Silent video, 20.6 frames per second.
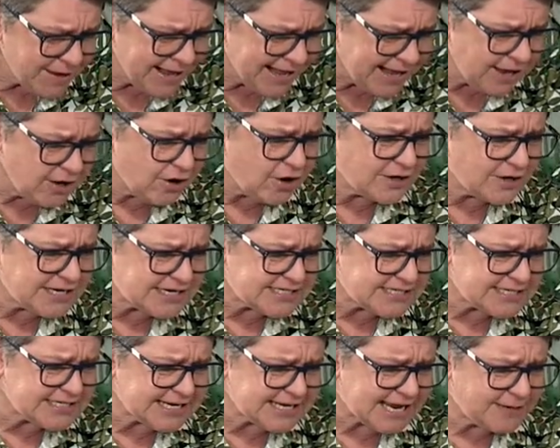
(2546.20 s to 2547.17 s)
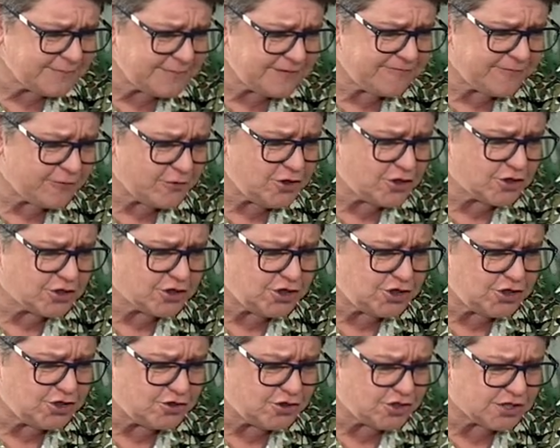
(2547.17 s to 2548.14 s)
how long does it take before you can
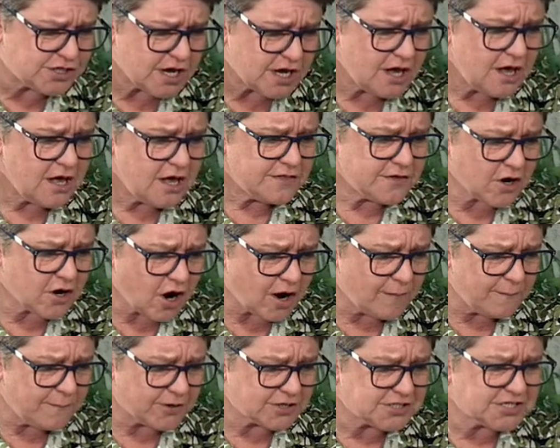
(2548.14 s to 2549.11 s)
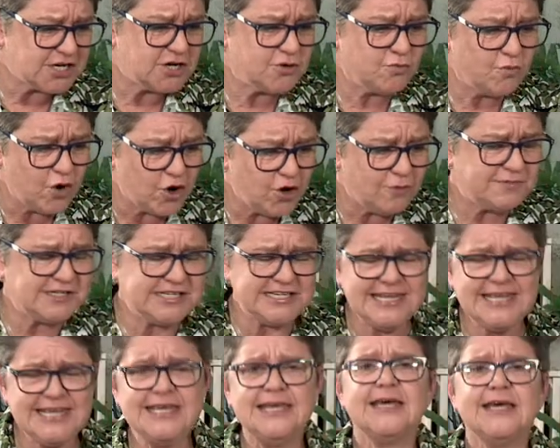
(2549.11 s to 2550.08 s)
use the compost and worm
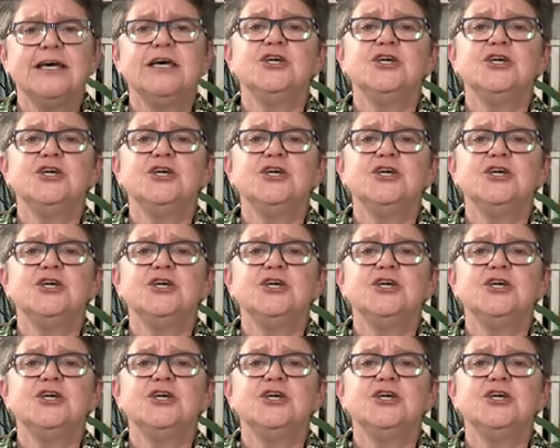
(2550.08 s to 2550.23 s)
tea?